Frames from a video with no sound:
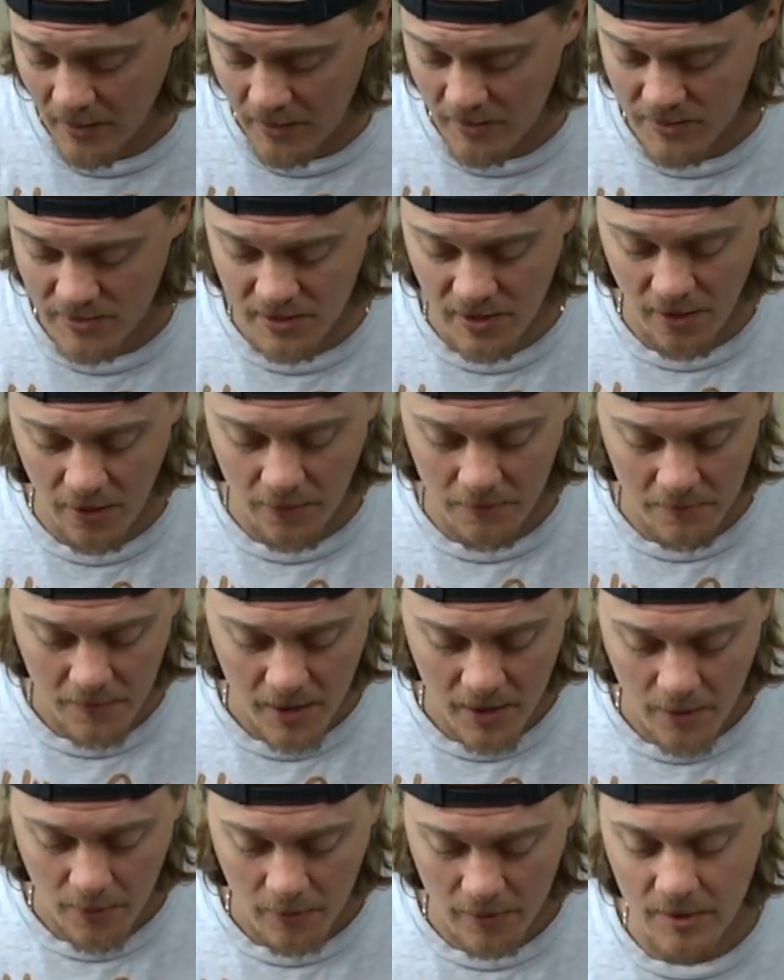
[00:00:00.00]
So
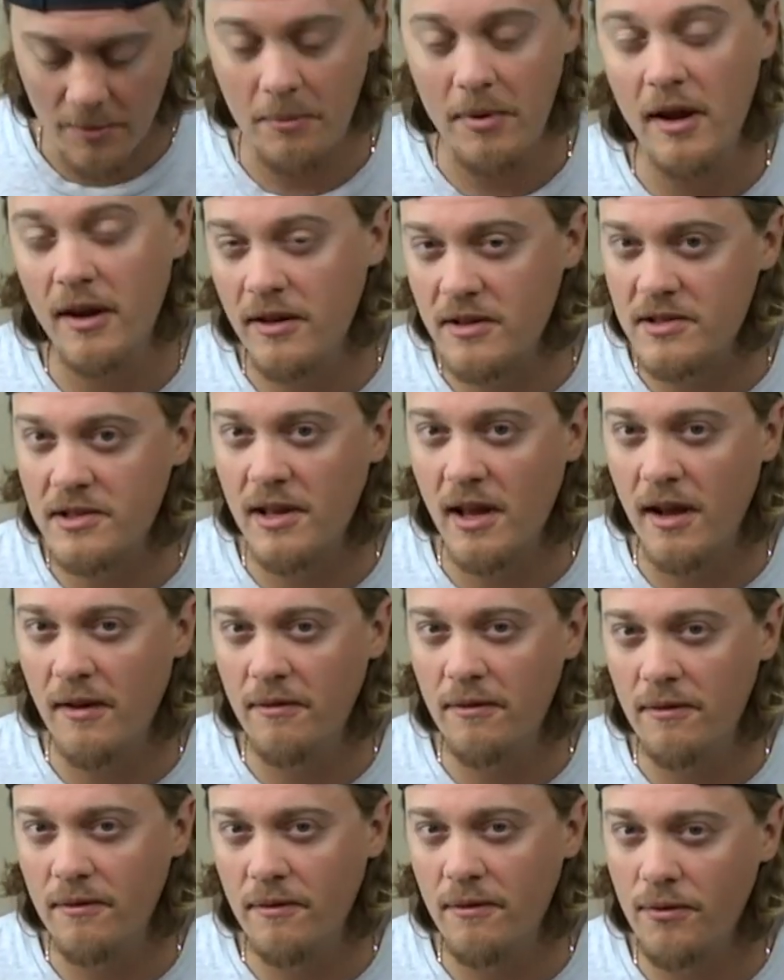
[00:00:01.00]
when the bite is
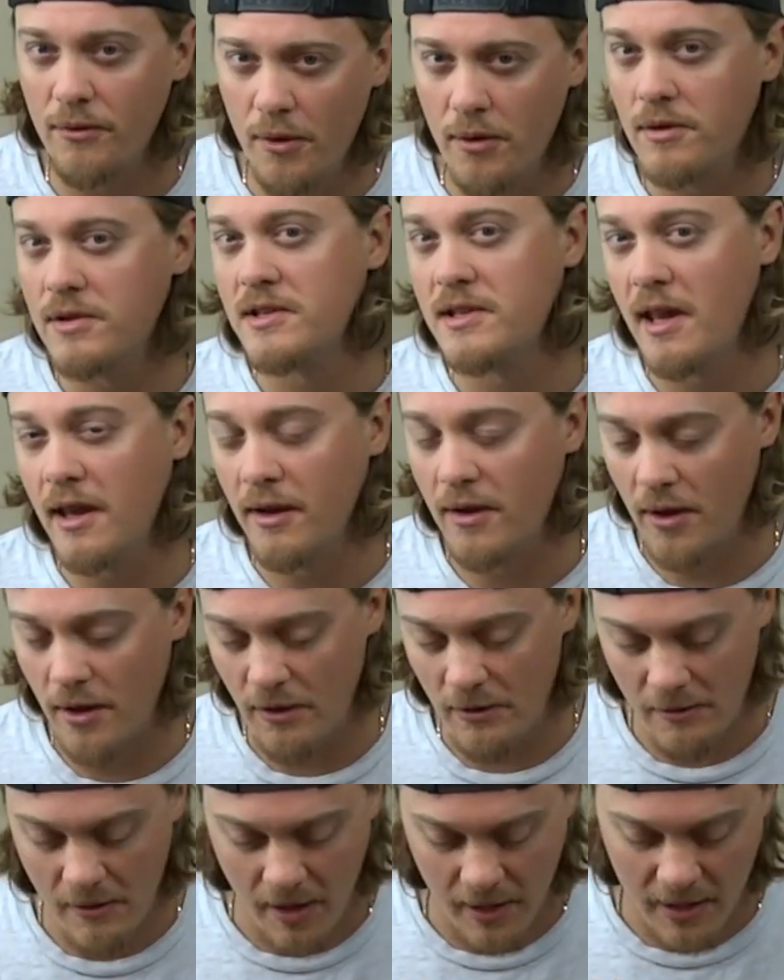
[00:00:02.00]
tough, throw a
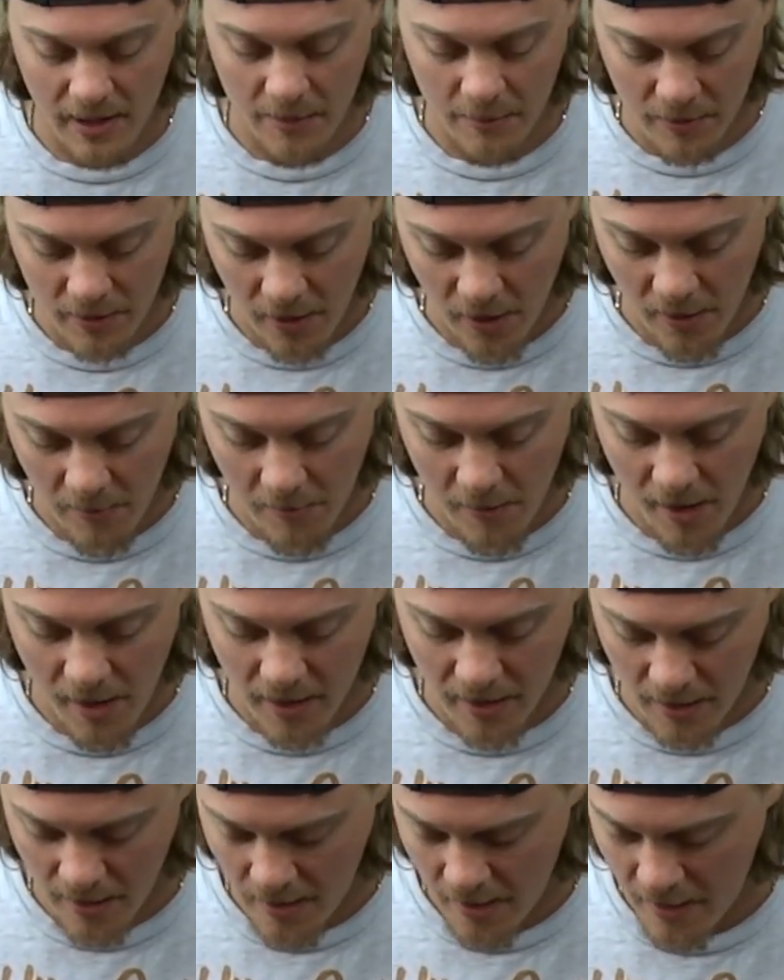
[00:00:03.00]
Senko. I keep it on
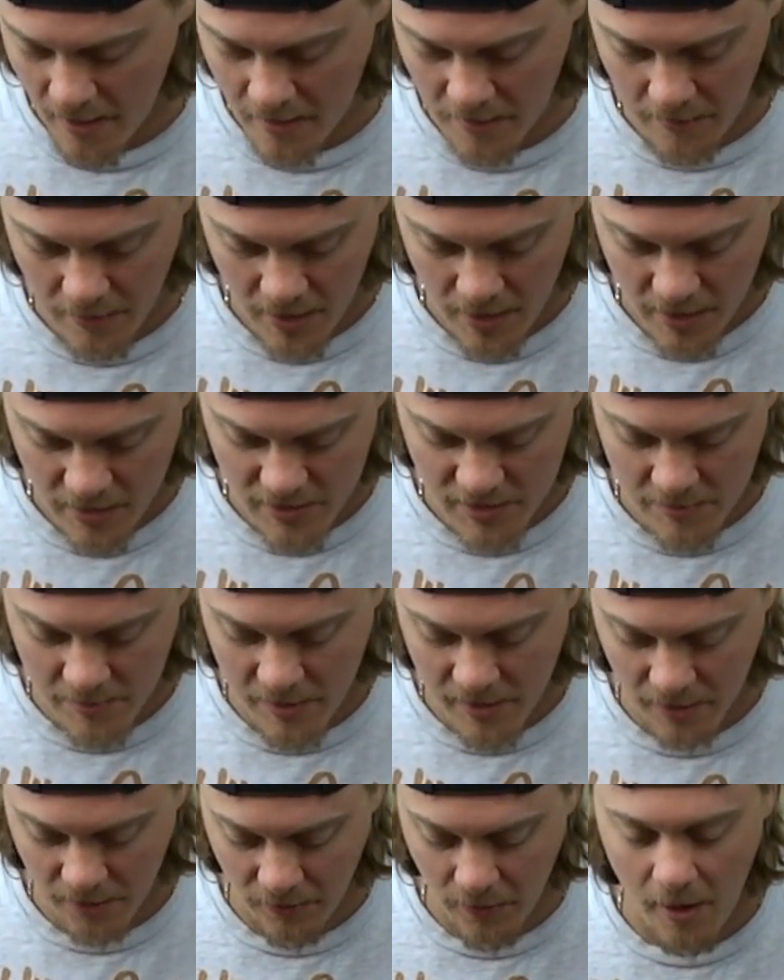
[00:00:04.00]
my
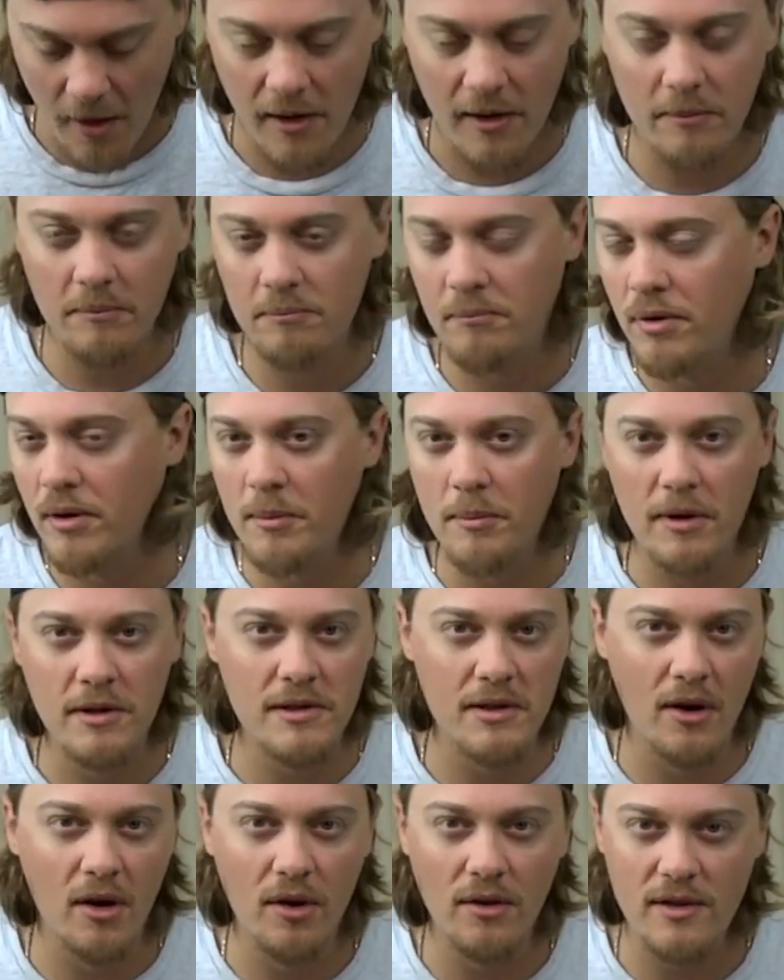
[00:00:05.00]
spinning rod pretty
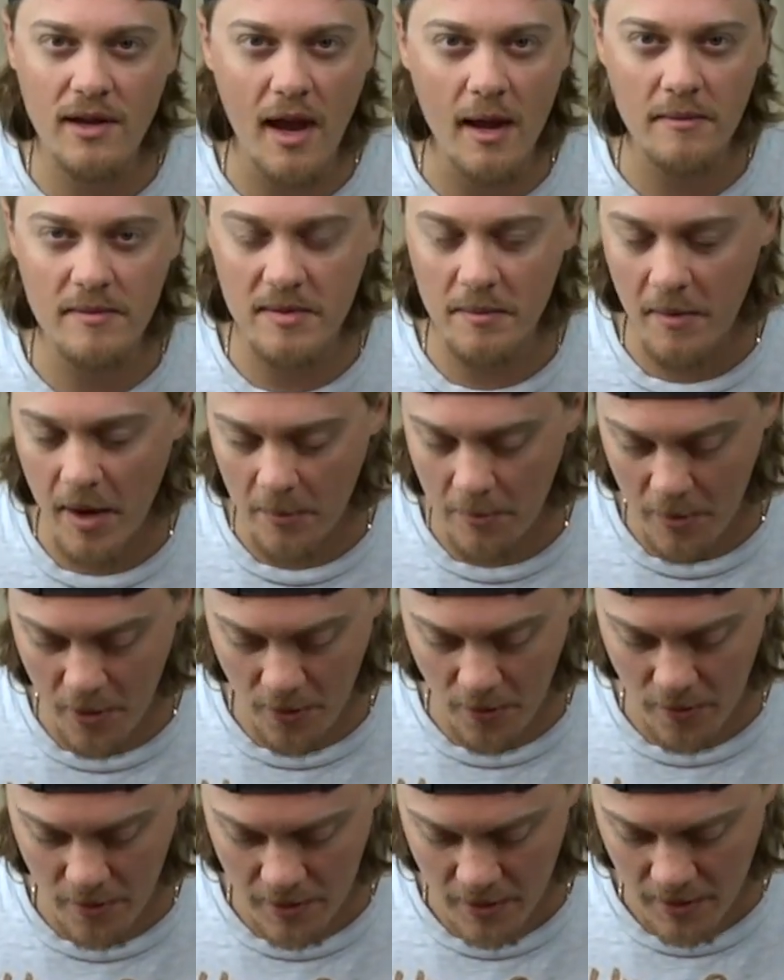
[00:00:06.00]
much at all times with my
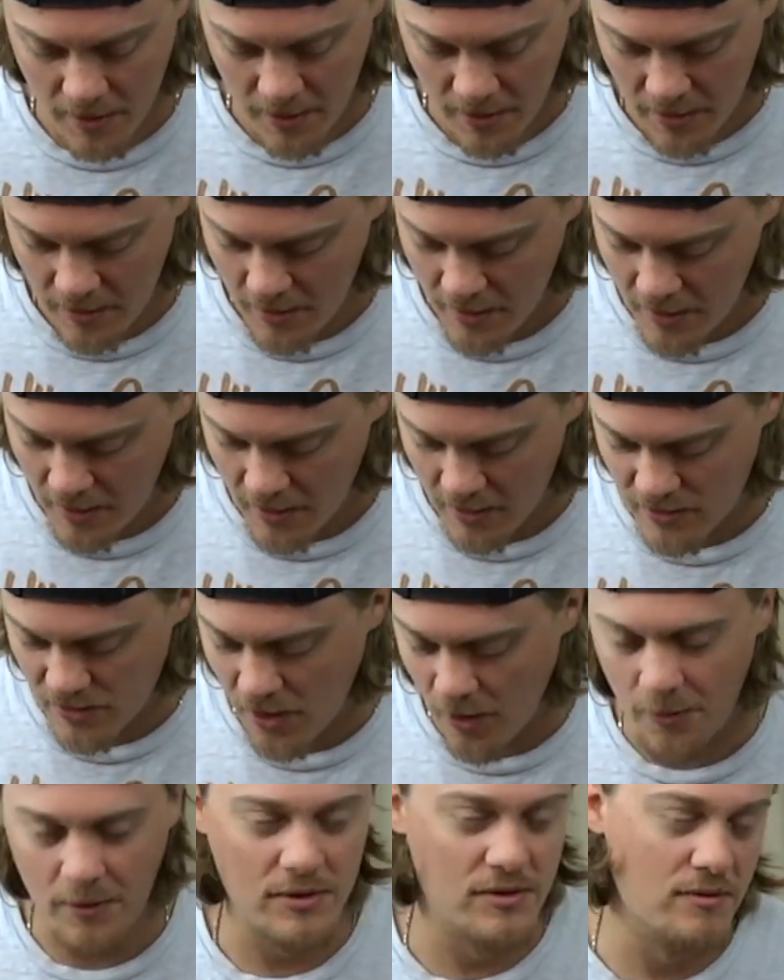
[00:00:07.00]
boat. It's
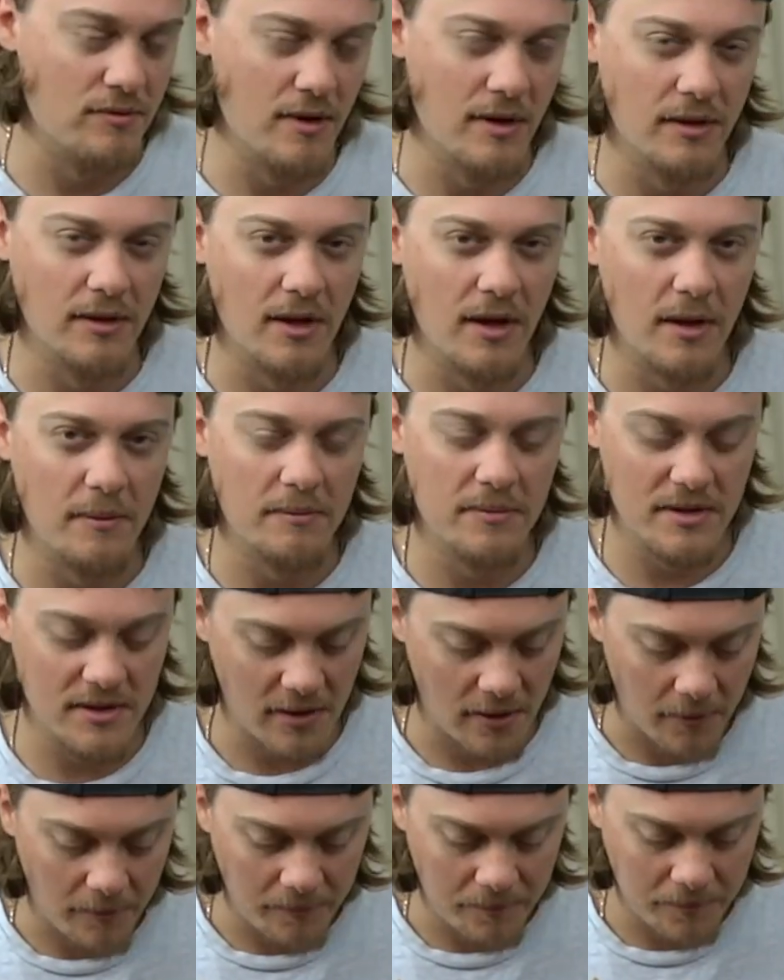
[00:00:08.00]
always rigged up,
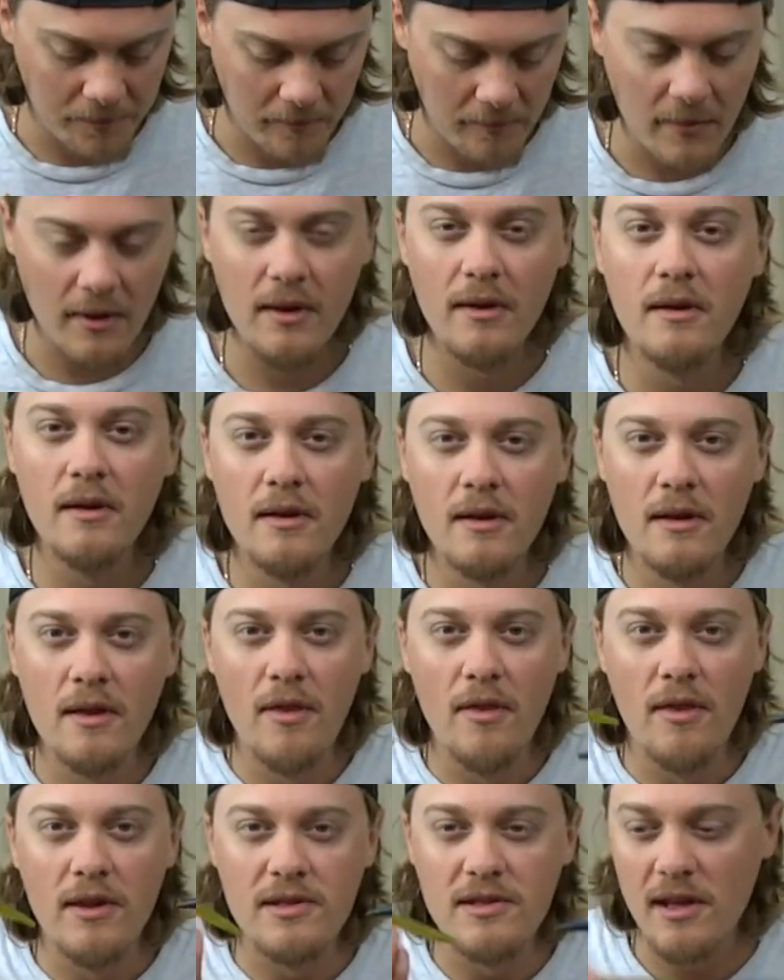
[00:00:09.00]
so
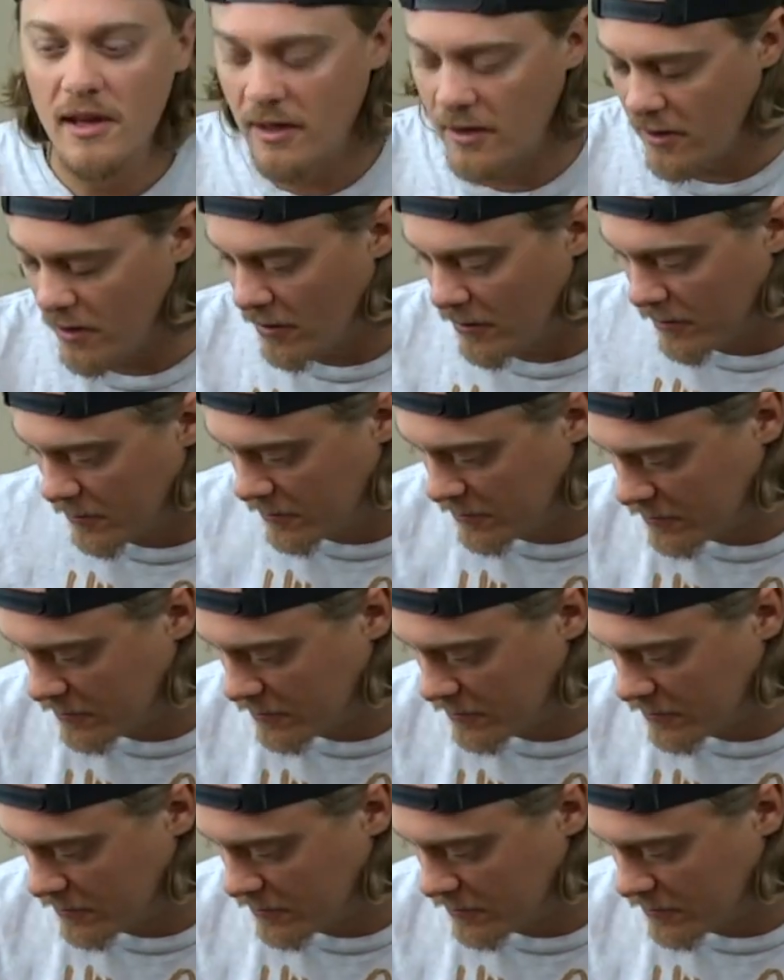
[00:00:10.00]
the Senko.